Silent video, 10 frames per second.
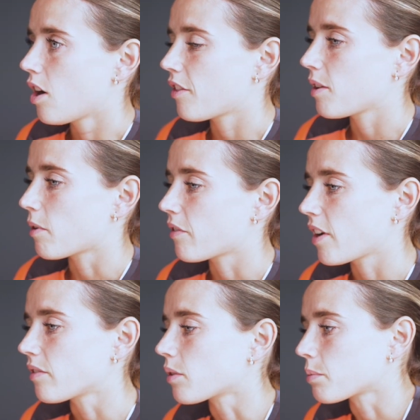I think my
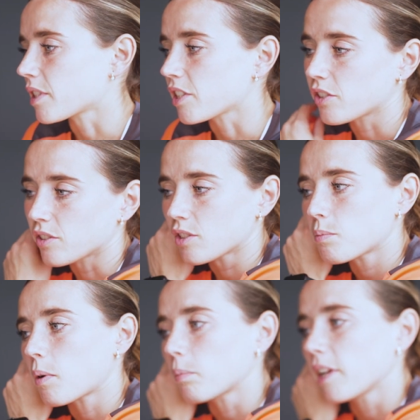favourite position is
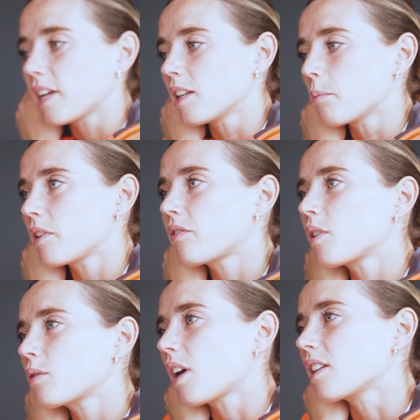probably in the
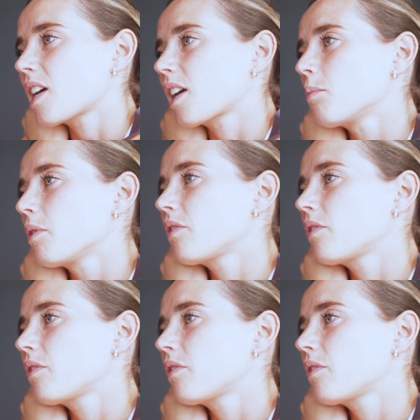midfield, like attacking